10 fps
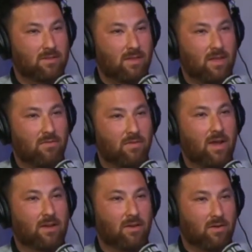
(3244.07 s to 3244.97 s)
that you find
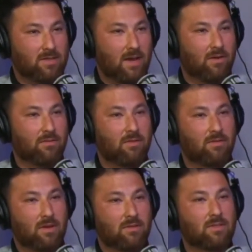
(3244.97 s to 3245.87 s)
in our town,
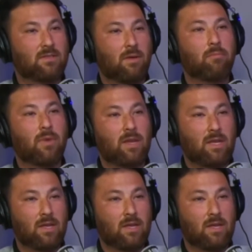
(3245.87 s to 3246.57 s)
there's somebody.